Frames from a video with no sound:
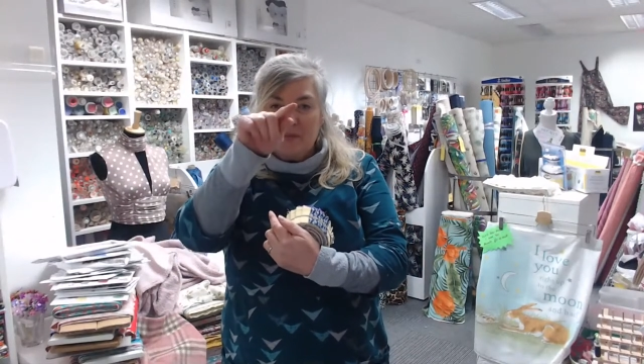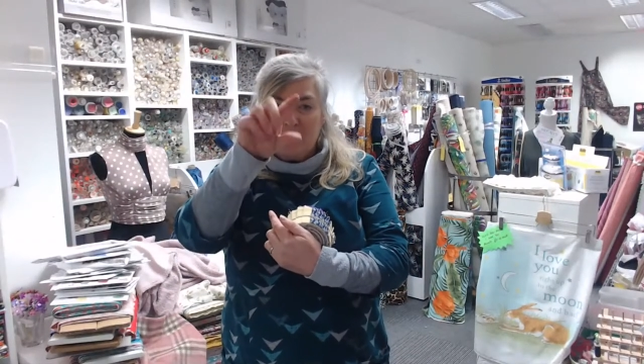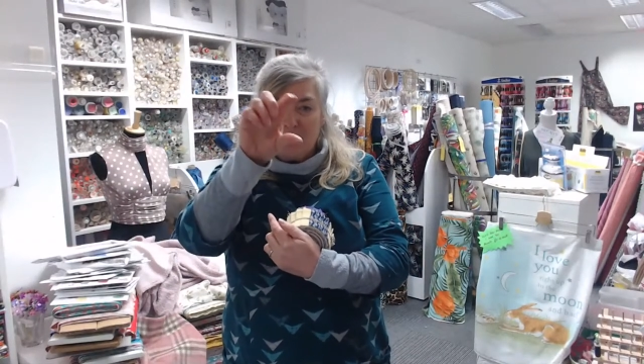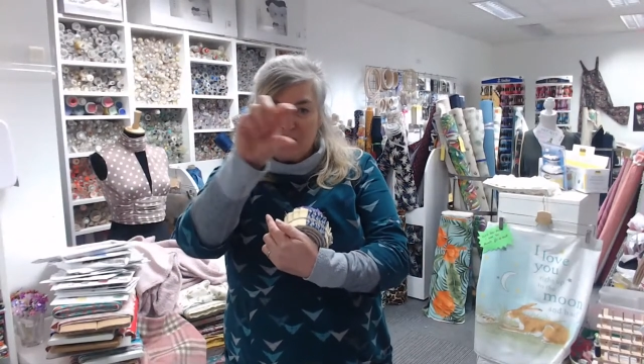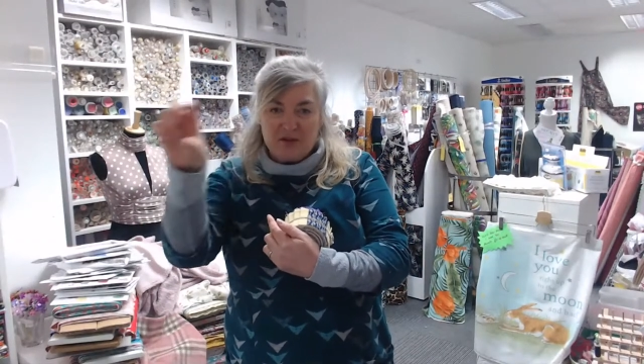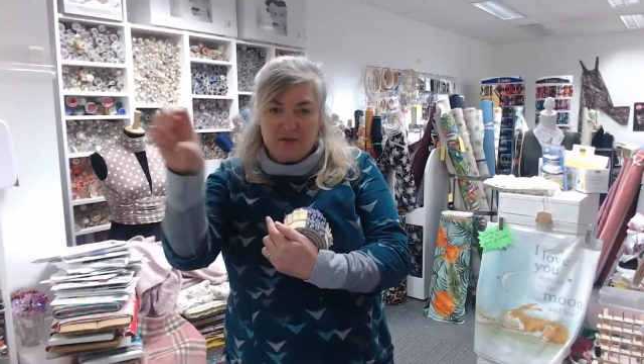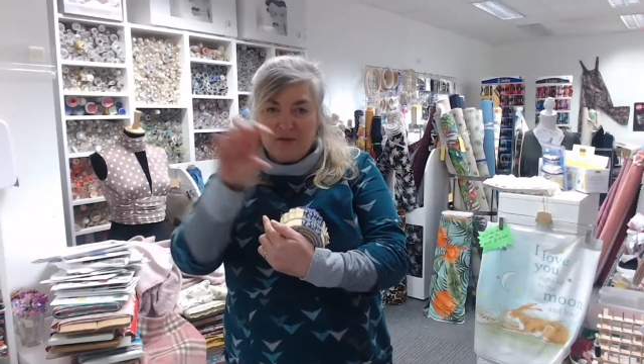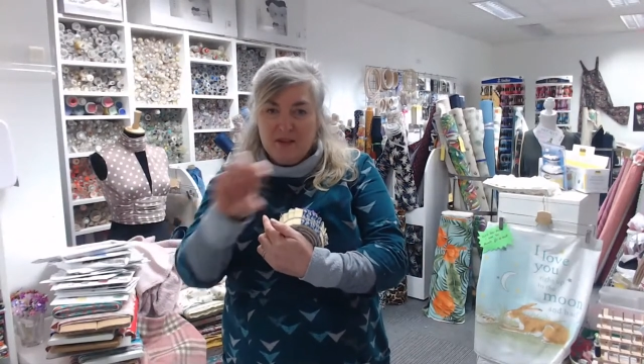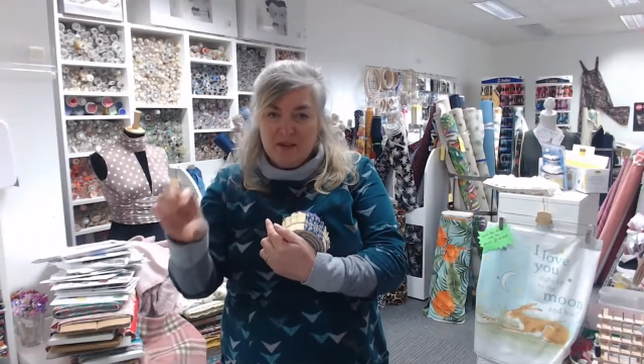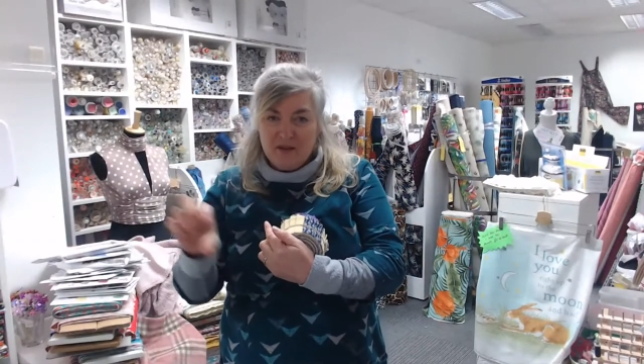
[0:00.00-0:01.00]
blocks
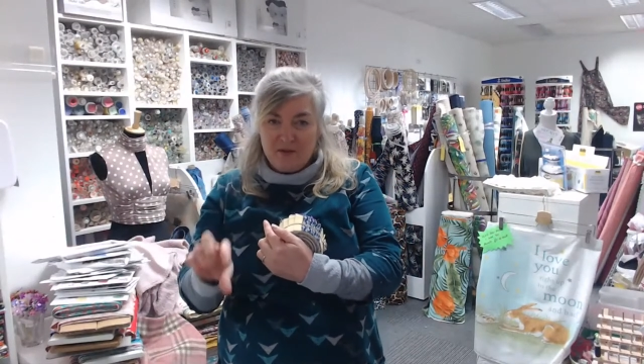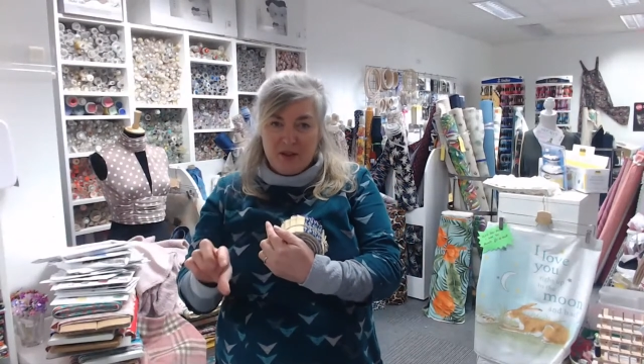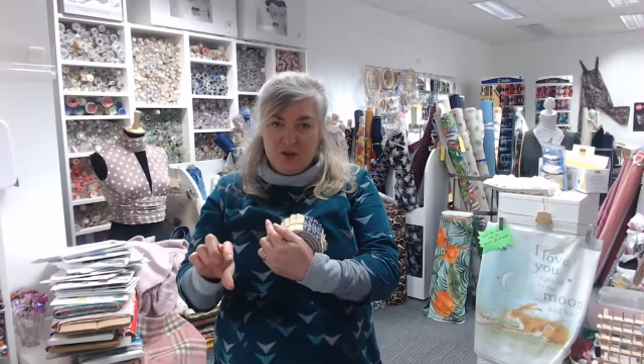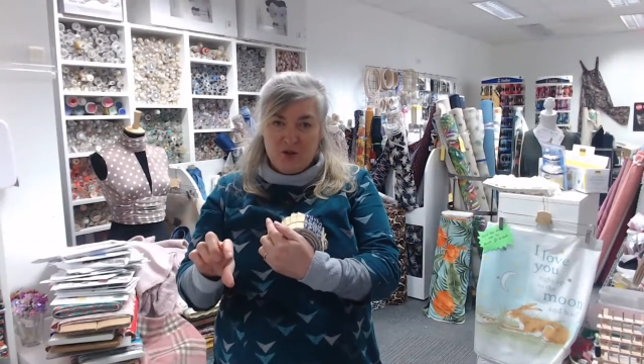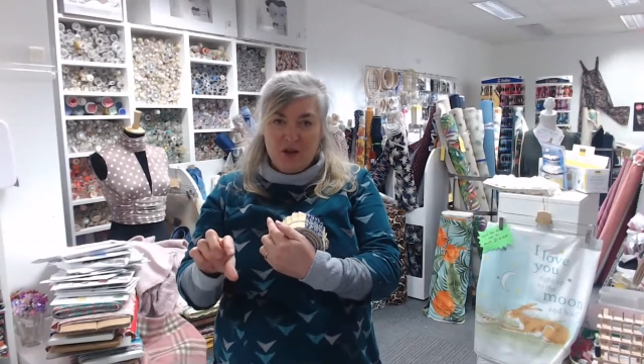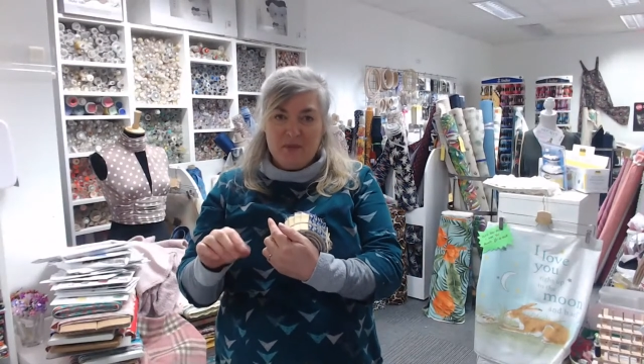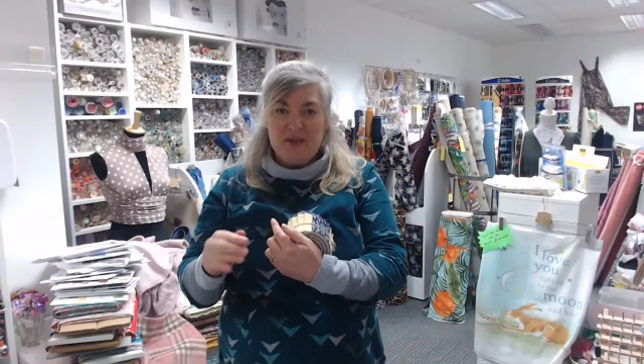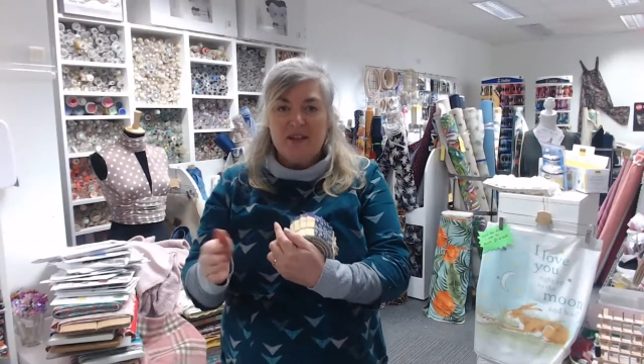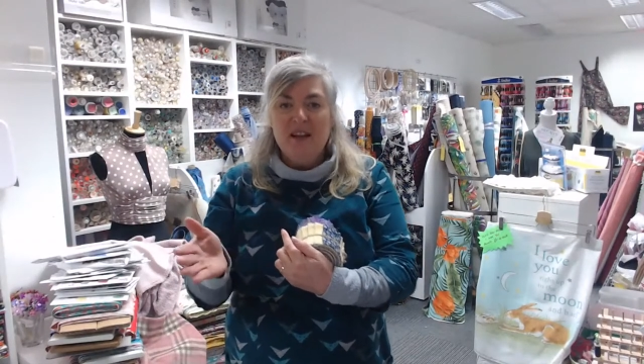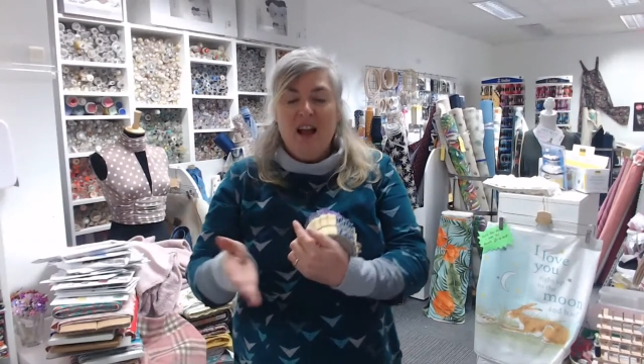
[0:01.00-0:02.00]
of three stripes,